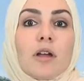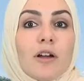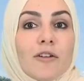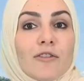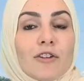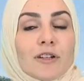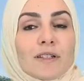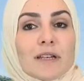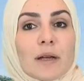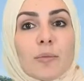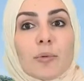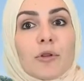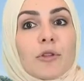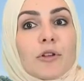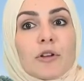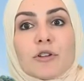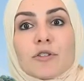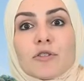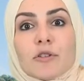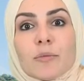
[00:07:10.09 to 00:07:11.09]
For example,
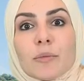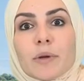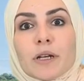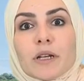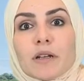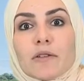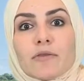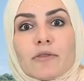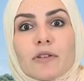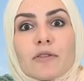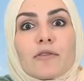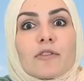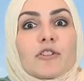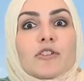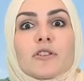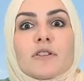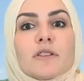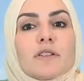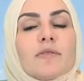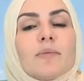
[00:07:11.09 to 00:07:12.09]
there are so many different
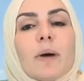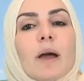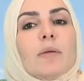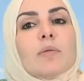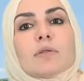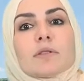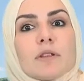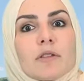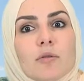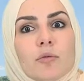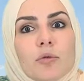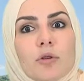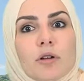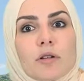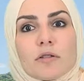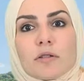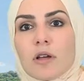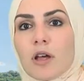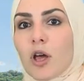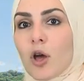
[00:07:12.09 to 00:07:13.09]
versions of Bibles in the
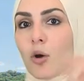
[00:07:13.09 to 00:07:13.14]
world.